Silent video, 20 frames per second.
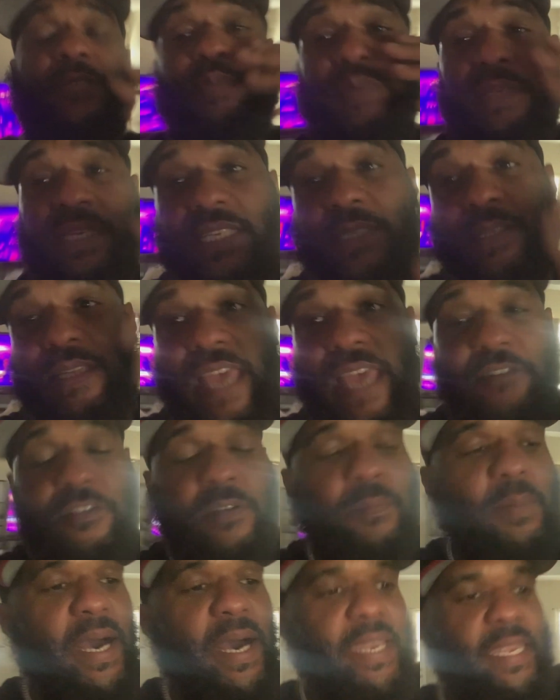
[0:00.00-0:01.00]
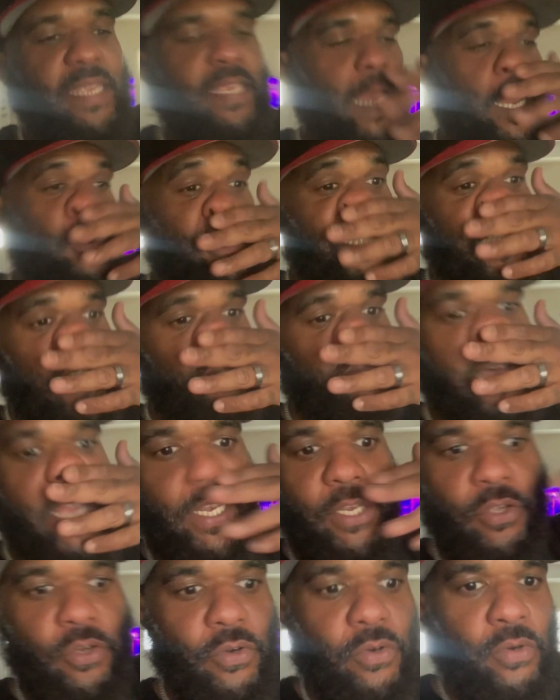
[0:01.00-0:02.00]
please, everybody, y'all gonna see my
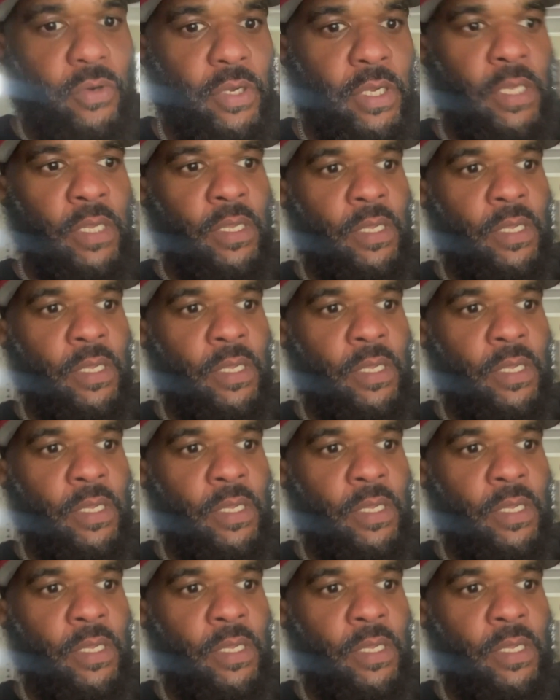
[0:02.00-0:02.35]
new